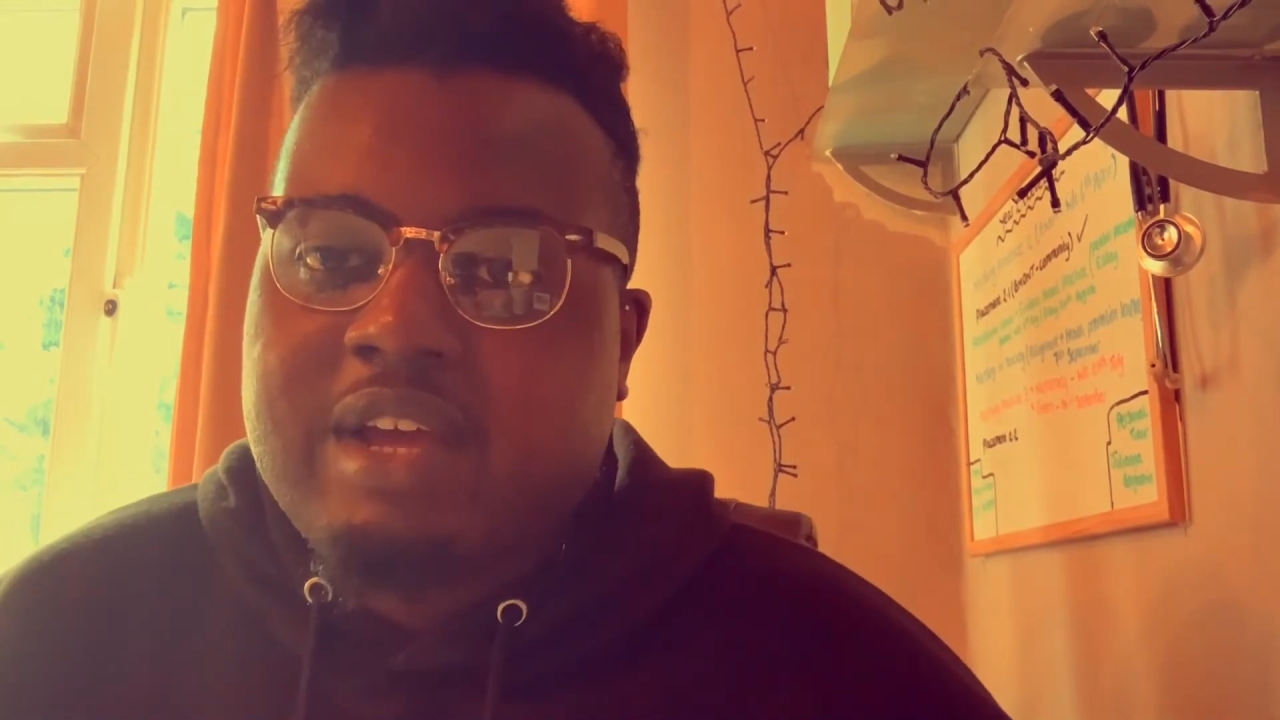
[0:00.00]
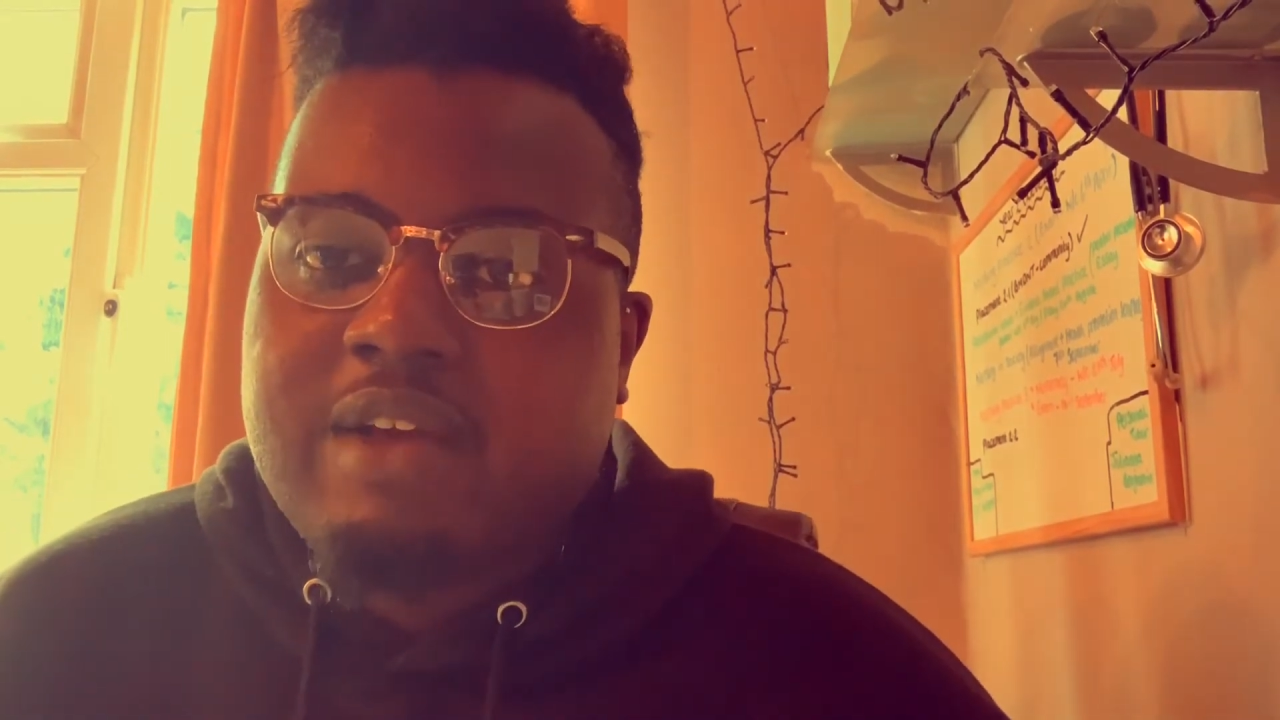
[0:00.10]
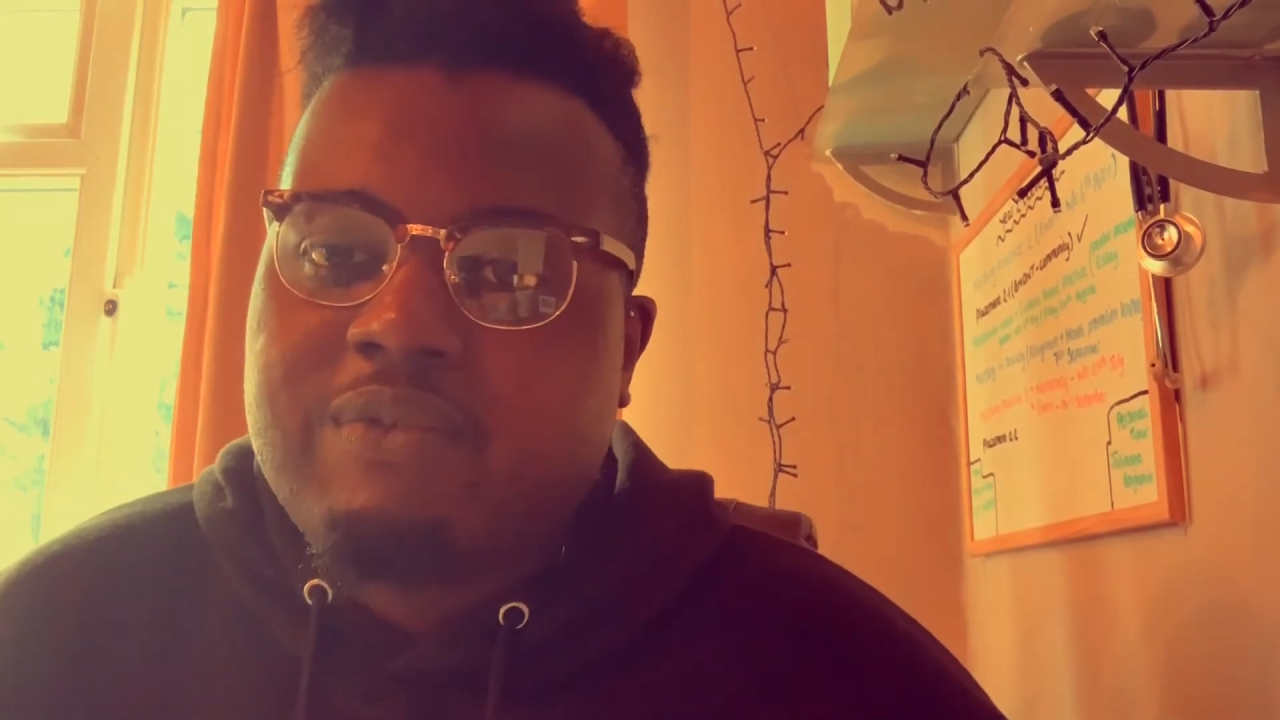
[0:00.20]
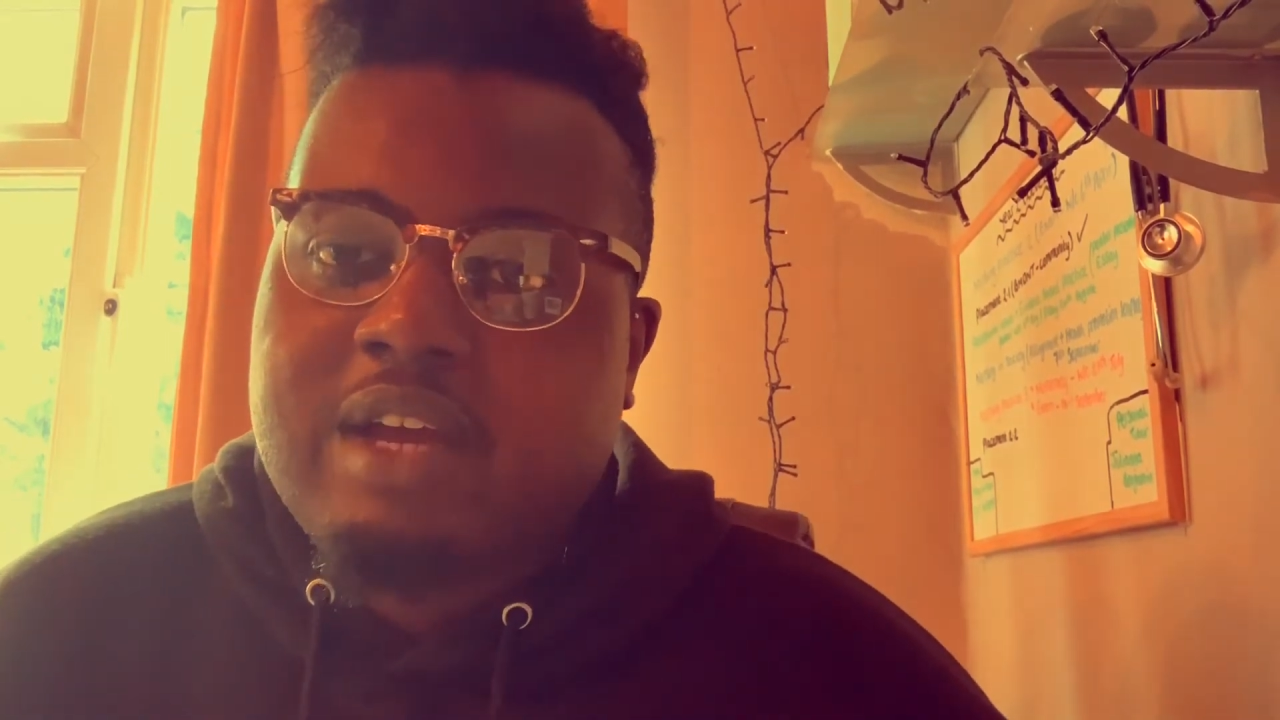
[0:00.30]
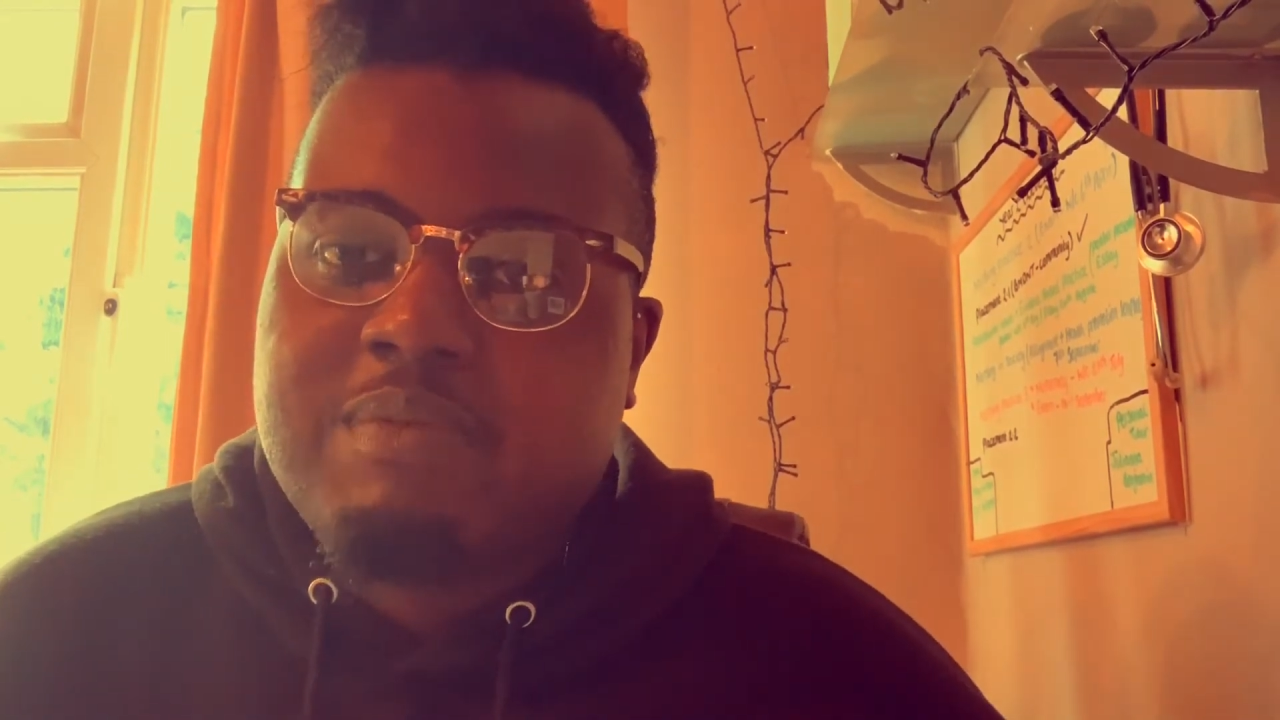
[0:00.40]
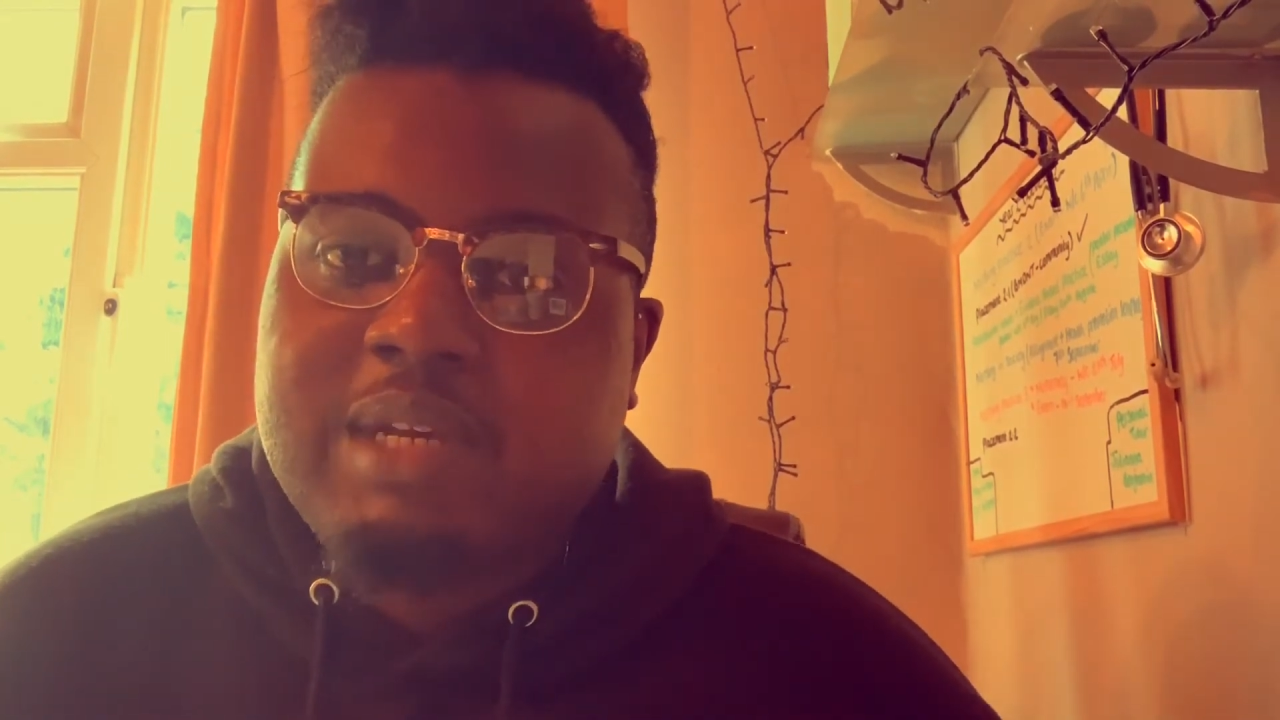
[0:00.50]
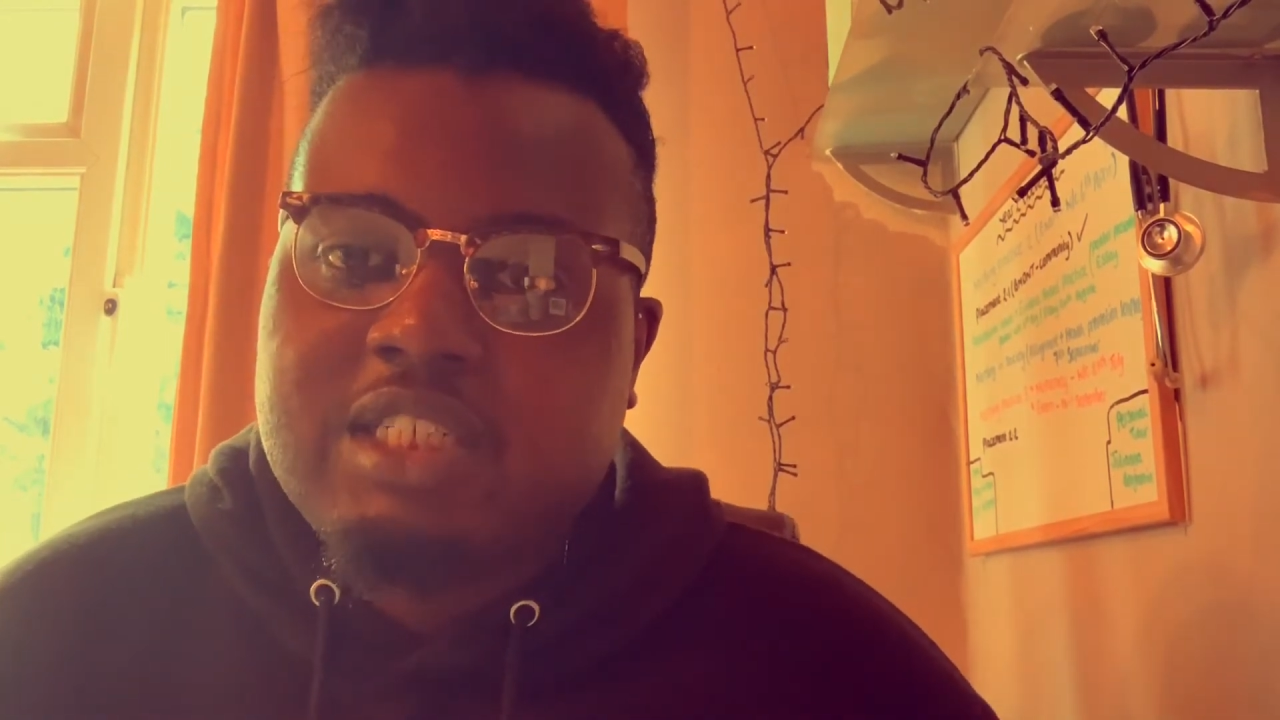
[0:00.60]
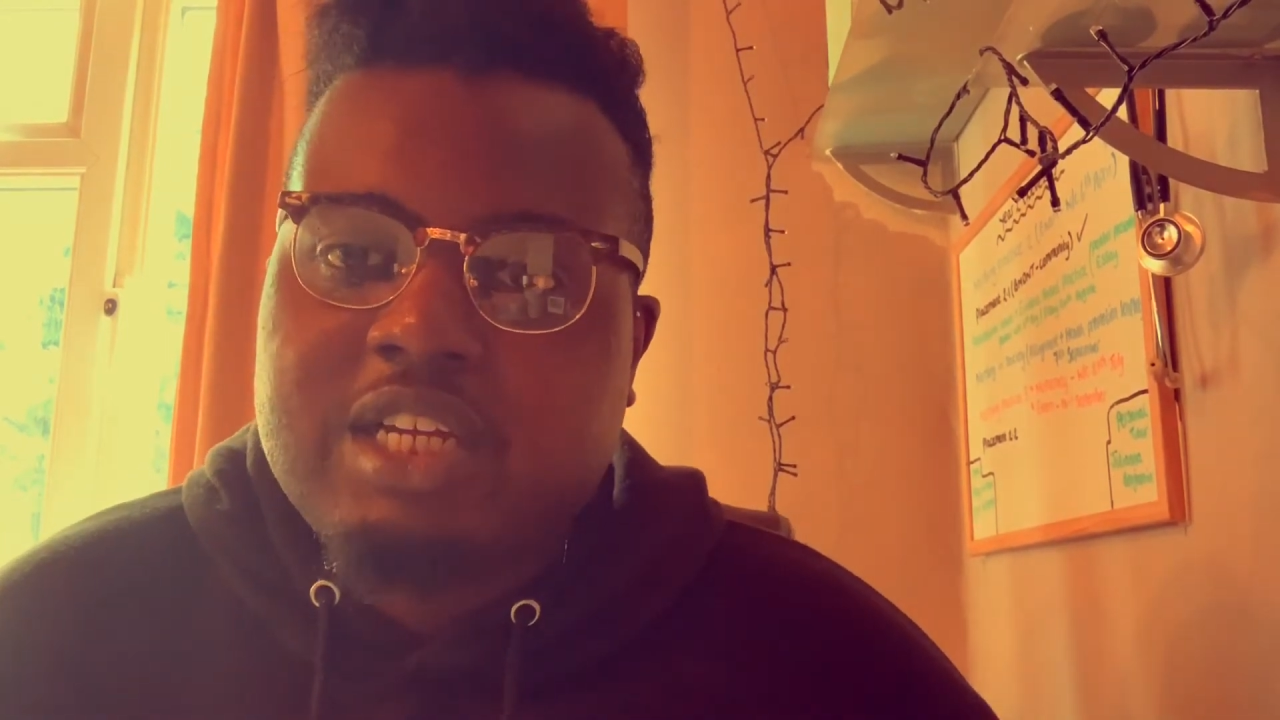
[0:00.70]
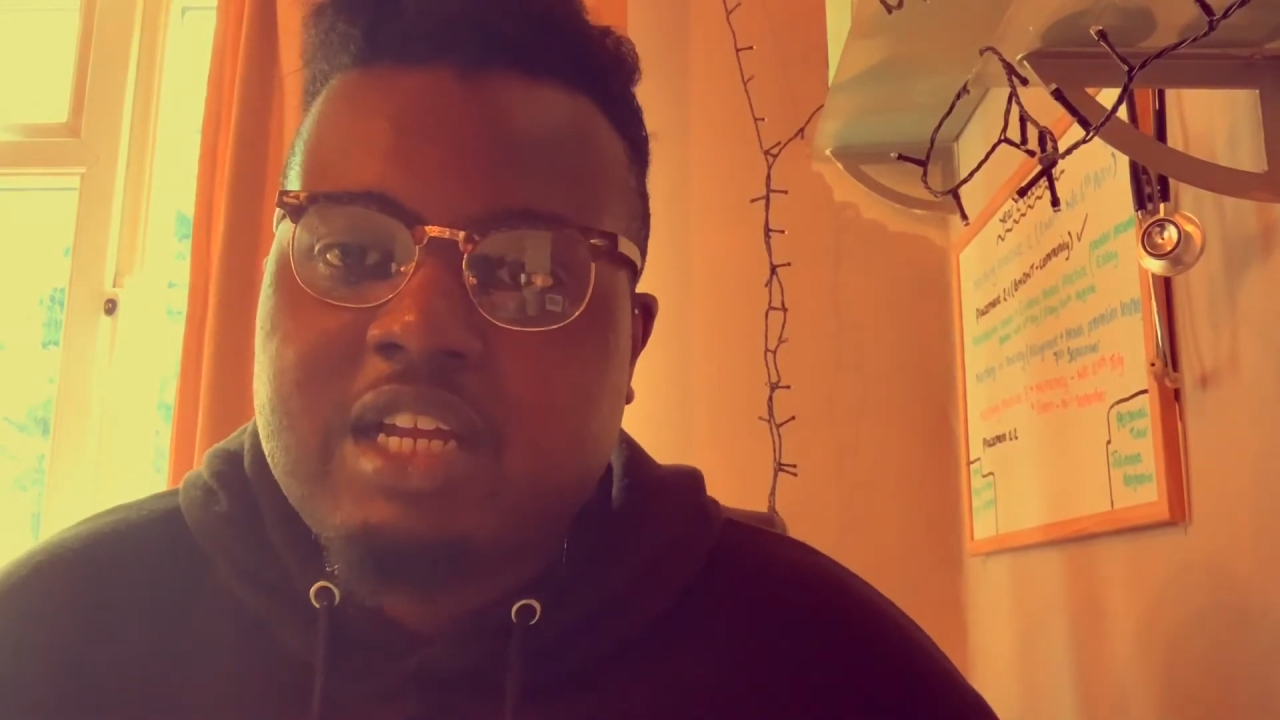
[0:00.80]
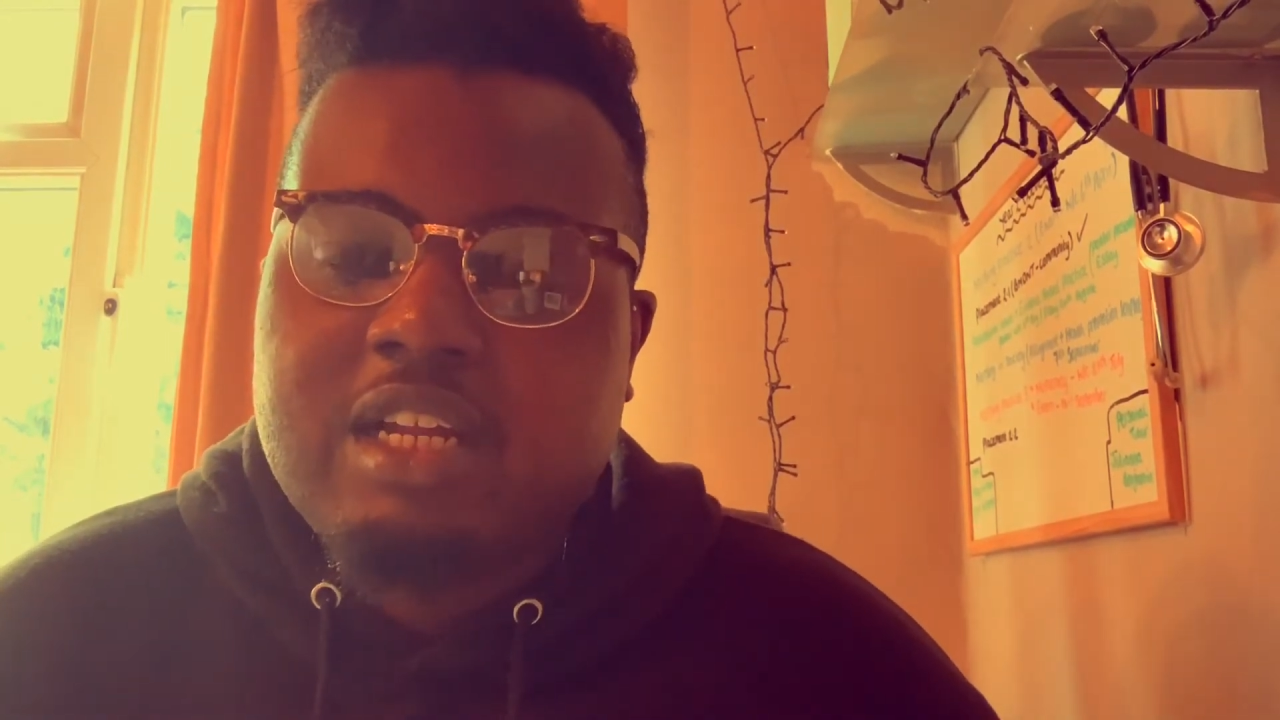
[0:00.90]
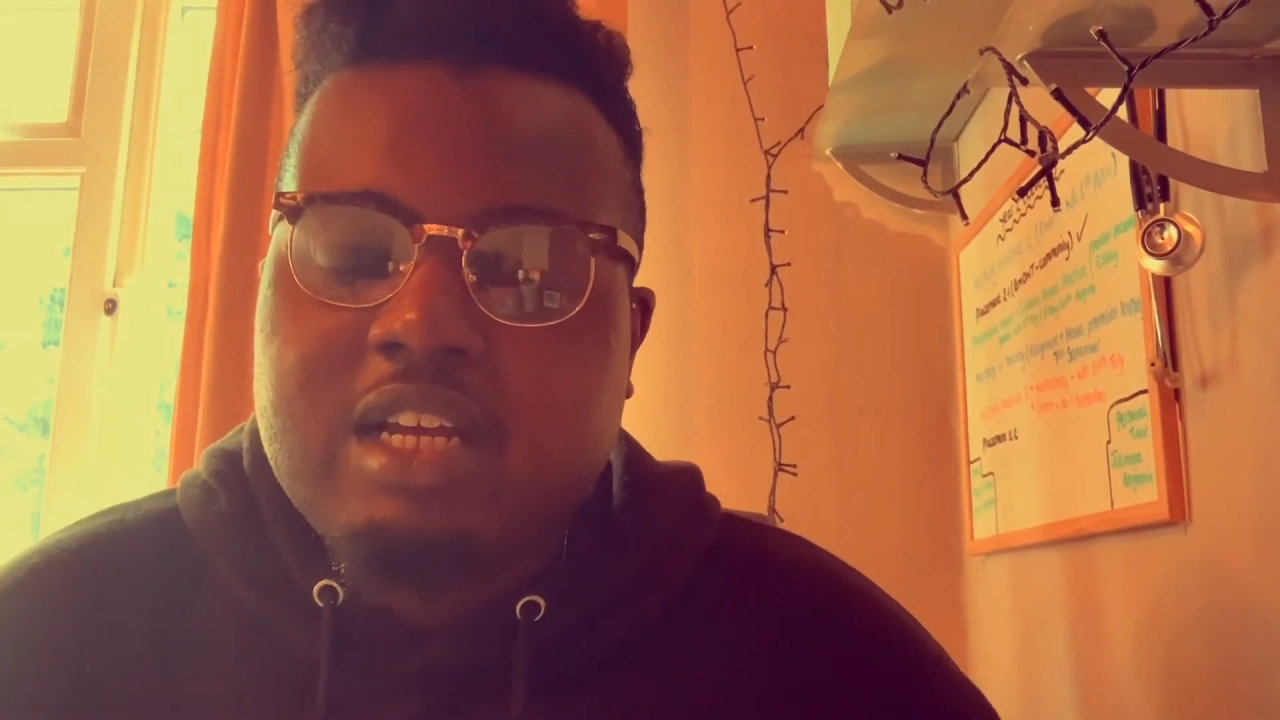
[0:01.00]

for admission,